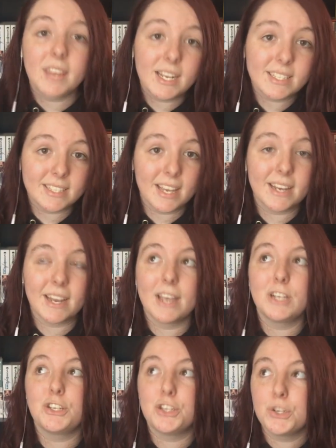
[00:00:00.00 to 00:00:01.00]
That said,
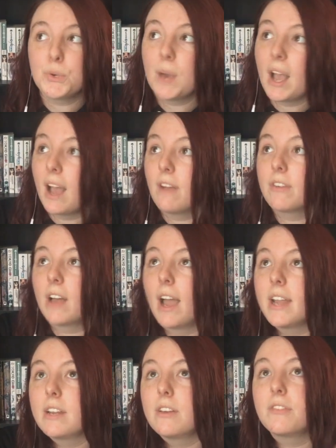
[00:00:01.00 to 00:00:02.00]
I do have
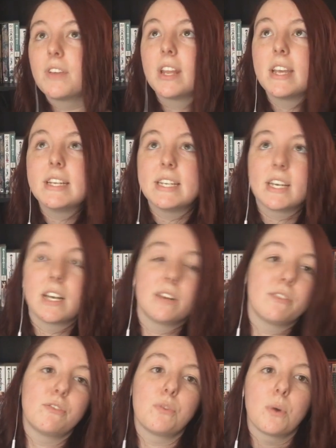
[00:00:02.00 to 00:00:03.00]
kind of an
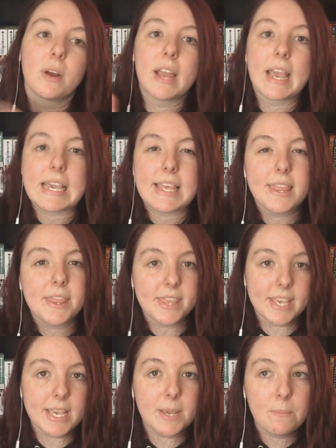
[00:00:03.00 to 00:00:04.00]
idea for a
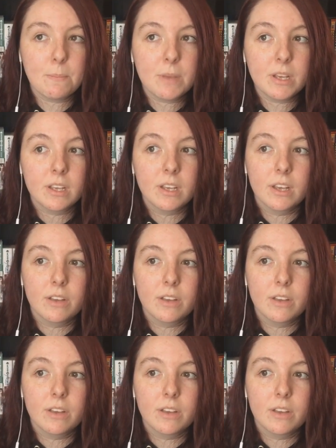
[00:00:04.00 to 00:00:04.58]
theme